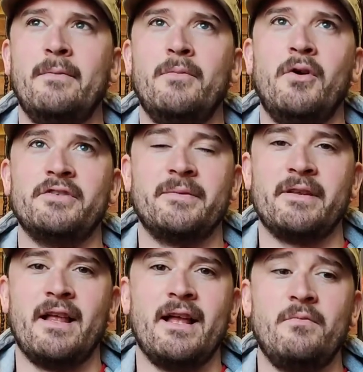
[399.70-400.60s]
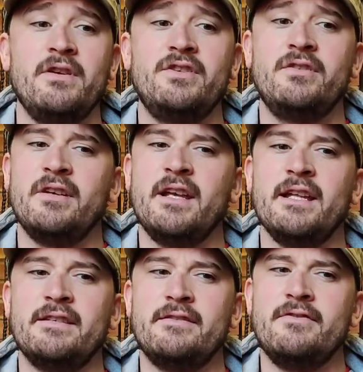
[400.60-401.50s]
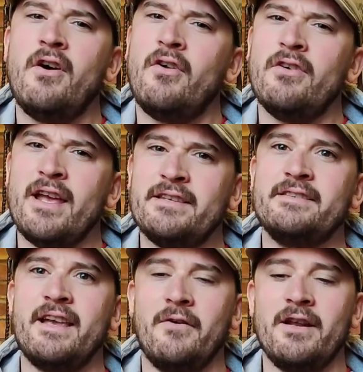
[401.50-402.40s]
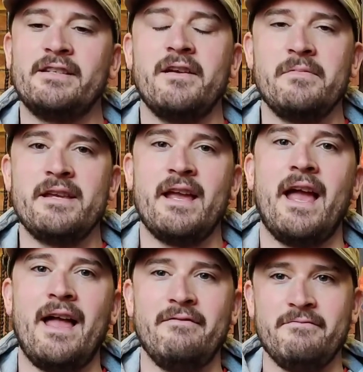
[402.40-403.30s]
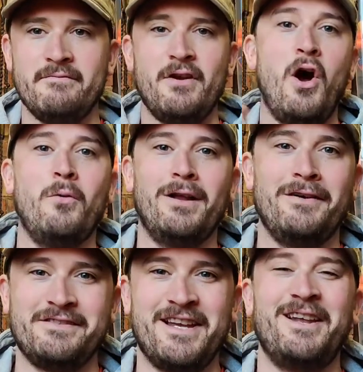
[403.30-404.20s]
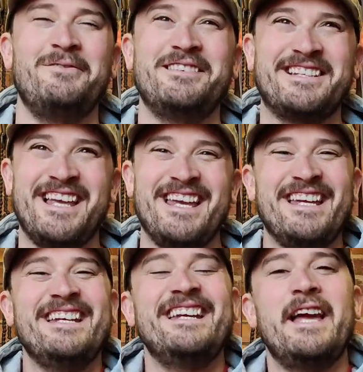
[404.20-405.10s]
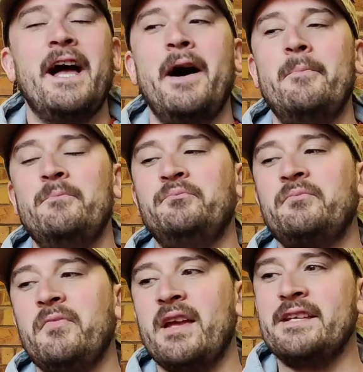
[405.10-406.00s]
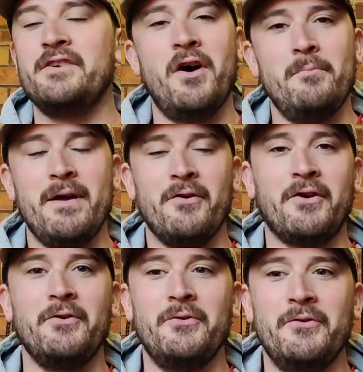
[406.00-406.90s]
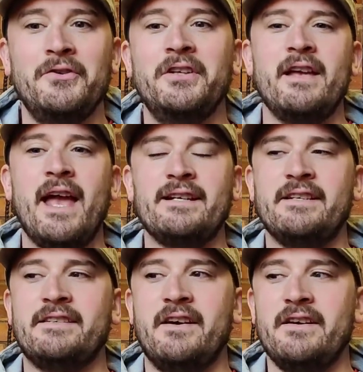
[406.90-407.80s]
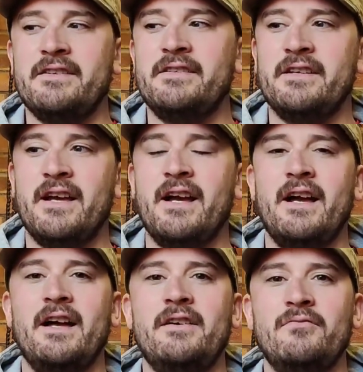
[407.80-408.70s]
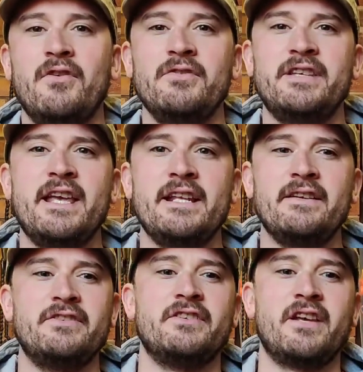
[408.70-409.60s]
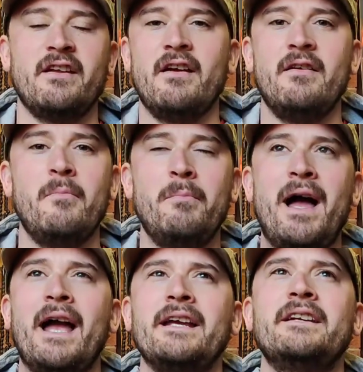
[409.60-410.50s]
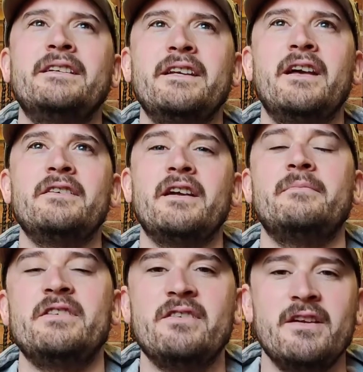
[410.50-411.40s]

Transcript: or something like that, which it's not necessarily. It's going to be your whole lifestyle, obviously. It's not a miracle exercise routine that's just going to bang. You know, you're going to be